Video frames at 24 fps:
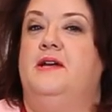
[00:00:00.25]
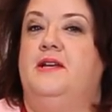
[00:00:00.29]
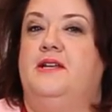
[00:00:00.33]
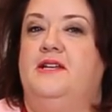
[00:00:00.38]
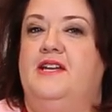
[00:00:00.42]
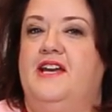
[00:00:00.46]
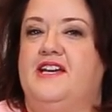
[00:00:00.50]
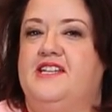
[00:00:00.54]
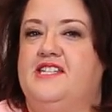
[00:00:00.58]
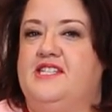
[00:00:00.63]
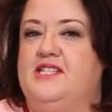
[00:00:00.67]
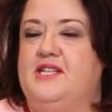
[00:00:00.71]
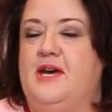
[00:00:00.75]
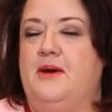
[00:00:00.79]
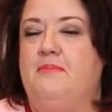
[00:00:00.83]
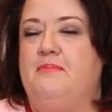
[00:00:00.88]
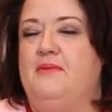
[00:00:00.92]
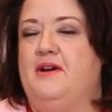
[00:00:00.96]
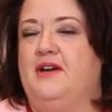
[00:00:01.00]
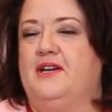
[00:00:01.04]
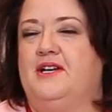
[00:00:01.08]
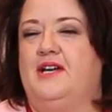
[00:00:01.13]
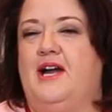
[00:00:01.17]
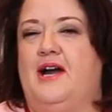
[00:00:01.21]
Next up
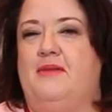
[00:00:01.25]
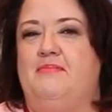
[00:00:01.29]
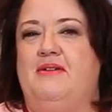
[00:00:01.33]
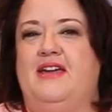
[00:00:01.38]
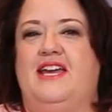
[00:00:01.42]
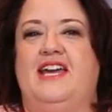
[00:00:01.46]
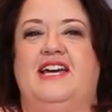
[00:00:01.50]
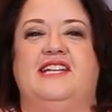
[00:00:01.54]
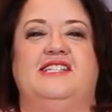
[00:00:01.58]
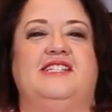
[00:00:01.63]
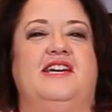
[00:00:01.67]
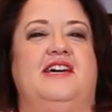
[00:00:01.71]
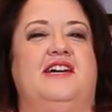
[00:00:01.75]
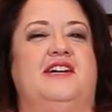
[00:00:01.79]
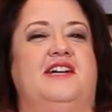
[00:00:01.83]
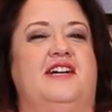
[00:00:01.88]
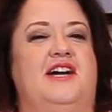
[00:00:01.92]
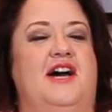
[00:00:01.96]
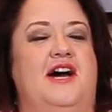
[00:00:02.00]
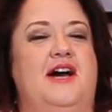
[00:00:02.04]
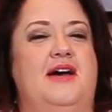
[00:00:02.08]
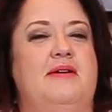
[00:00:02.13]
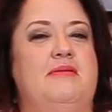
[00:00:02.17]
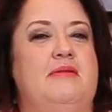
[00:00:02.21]
on CopyKat dot
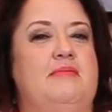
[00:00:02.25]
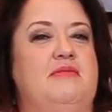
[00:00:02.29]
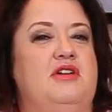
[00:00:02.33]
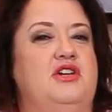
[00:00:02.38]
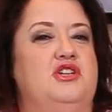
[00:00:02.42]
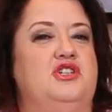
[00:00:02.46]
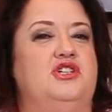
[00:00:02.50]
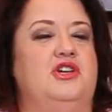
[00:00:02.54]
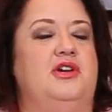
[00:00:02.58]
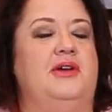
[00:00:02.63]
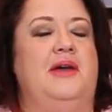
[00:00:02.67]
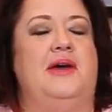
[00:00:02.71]
com, I'm going to show you